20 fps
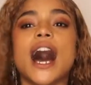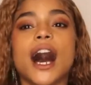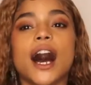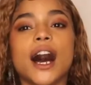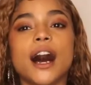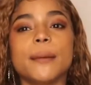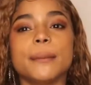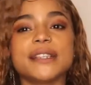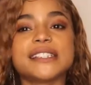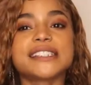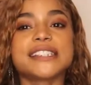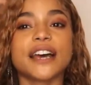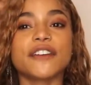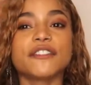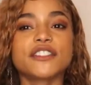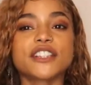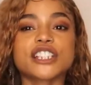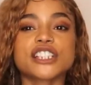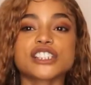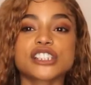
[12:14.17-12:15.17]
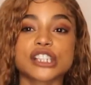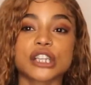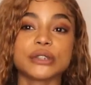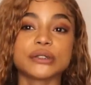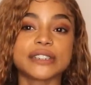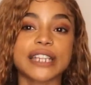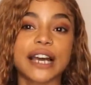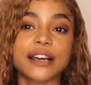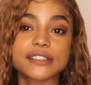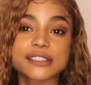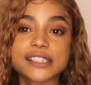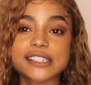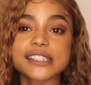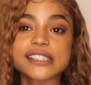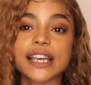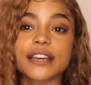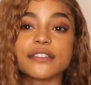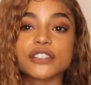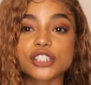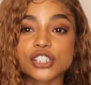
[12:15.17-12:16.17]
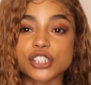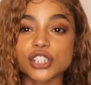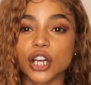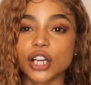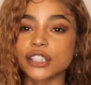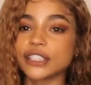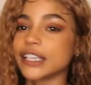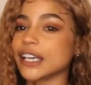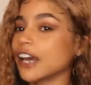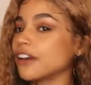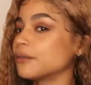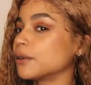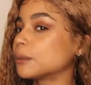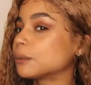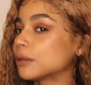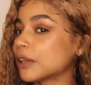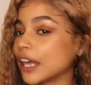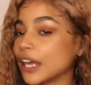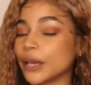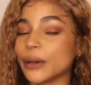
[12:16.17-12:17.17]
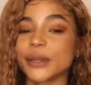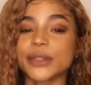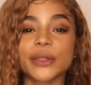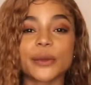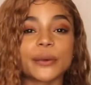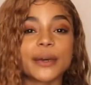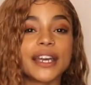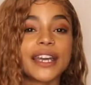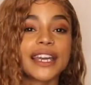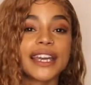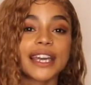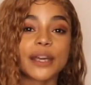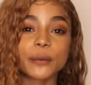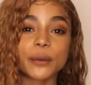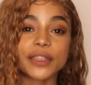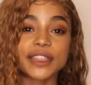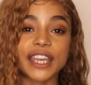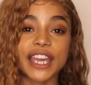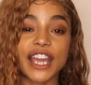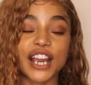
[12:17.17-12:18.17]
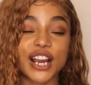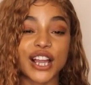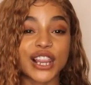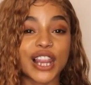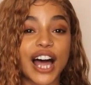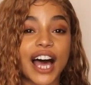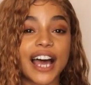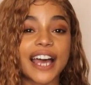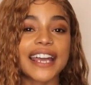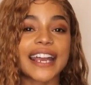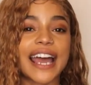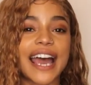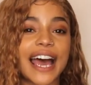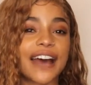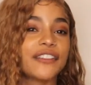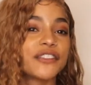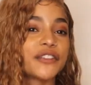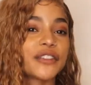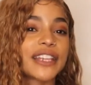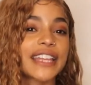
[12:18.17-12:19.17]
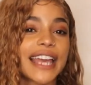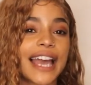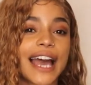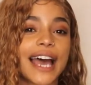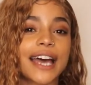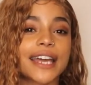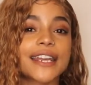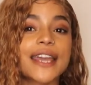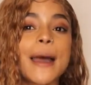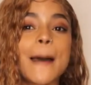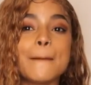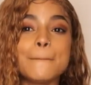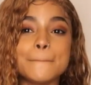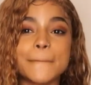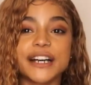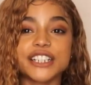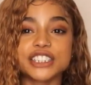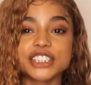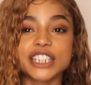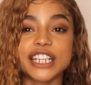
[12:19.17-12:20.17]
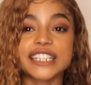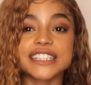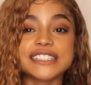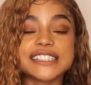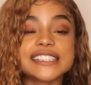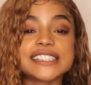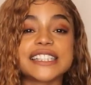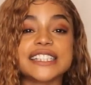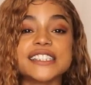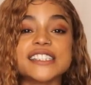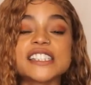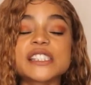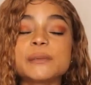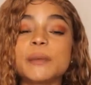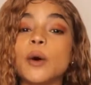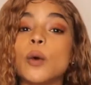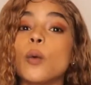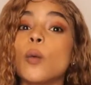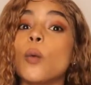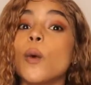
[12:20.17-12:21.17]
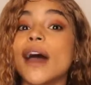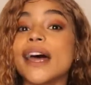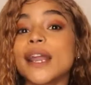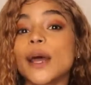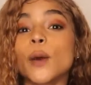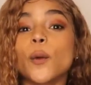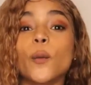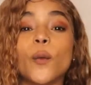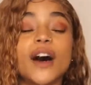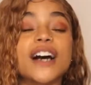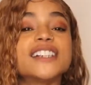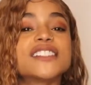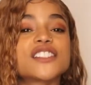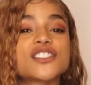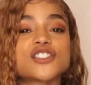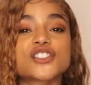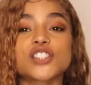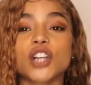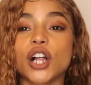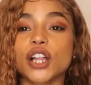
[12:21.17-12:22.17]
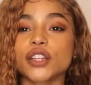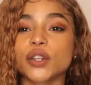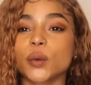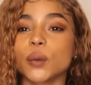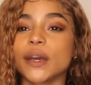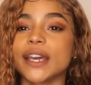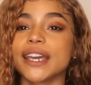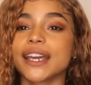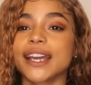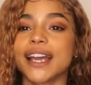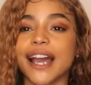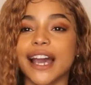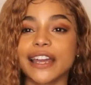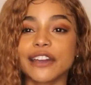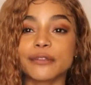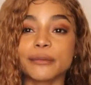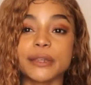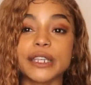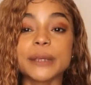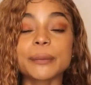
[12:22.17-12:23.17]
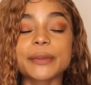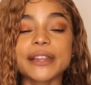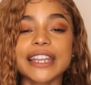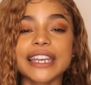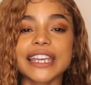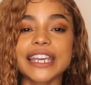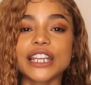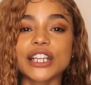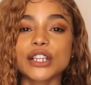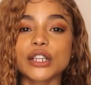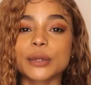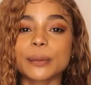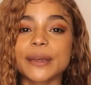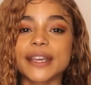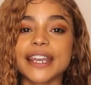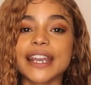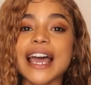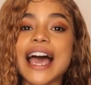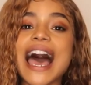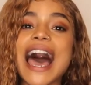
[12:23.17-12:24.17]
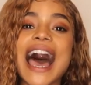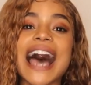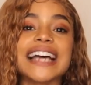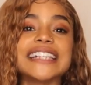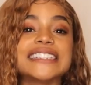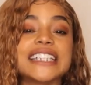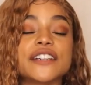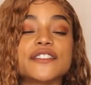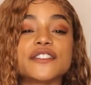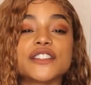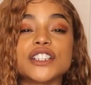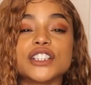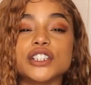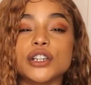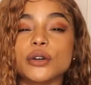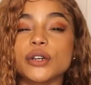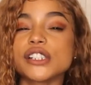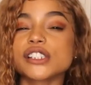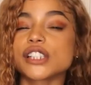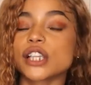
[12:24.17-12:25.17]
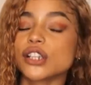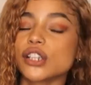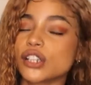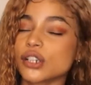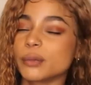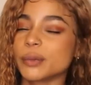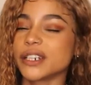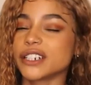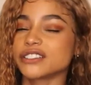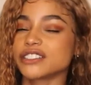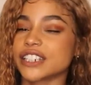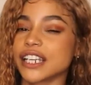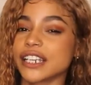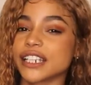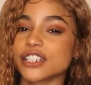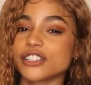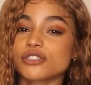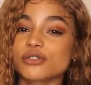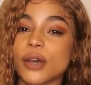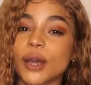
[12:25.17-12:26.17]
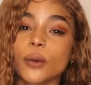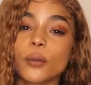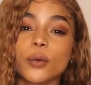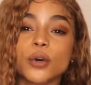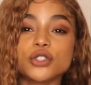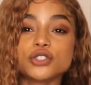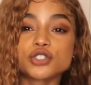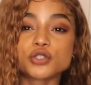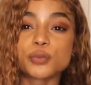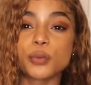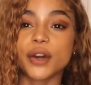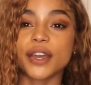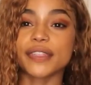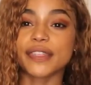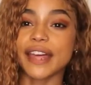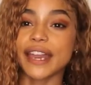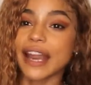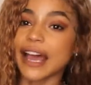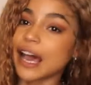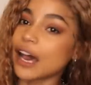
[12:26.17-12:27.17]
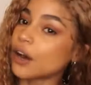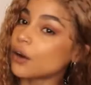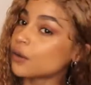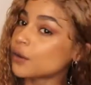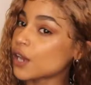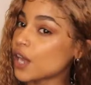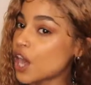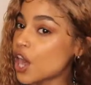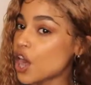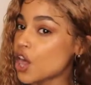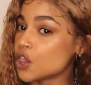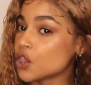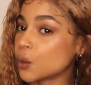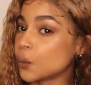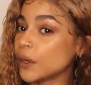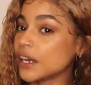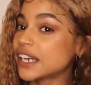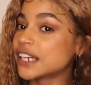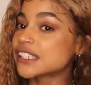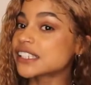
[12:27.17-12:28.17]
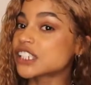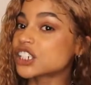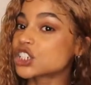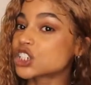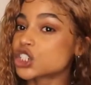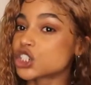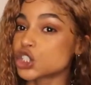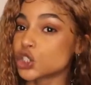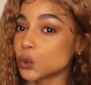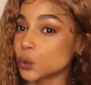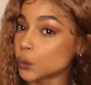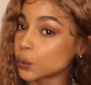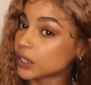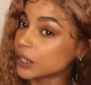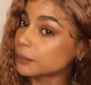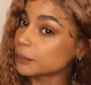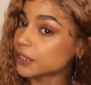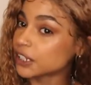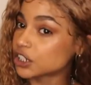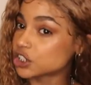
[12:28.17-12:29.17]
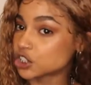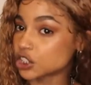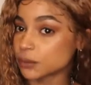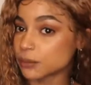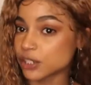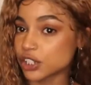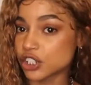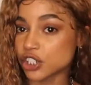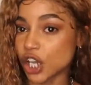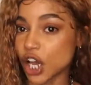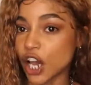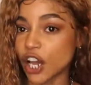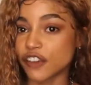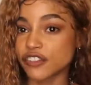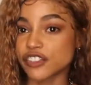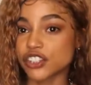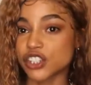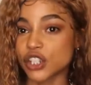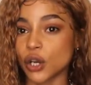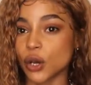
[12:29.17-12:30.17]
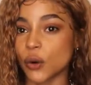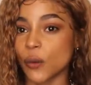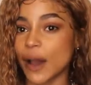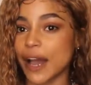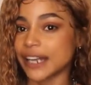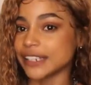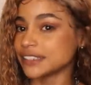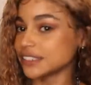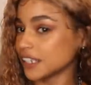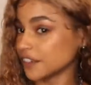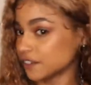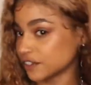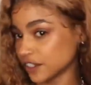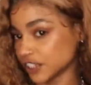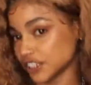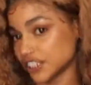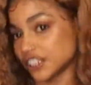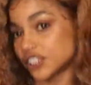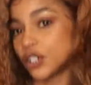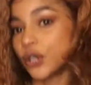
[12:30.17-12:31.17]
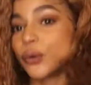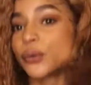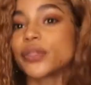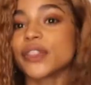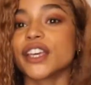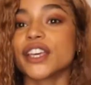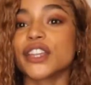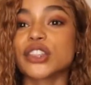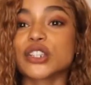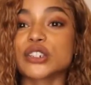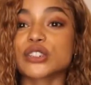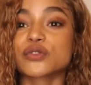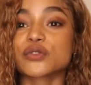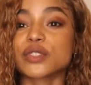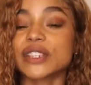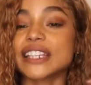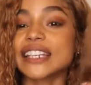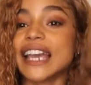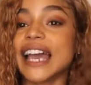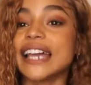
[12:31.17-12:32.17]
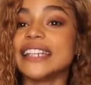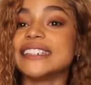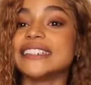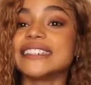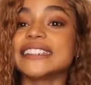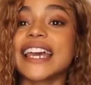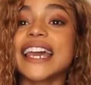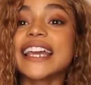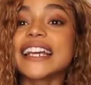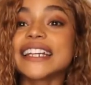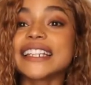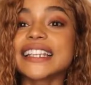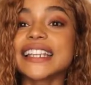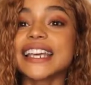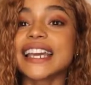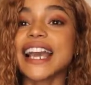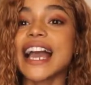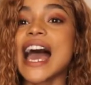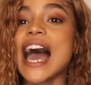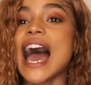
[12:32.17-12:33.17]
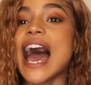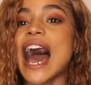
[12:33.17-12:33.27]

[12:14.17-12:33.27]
It definitely slowed down since I've installed it. I've been playing with the wig and with the hair a lot, and I haven't really had much shedding since, but when I was installing the wig and kind of manipulating it a little bit, I definitely noticed a little bit of shedding, so I will just point that out. The wig is extremely soft, so I definitely don't think there's really any tangling.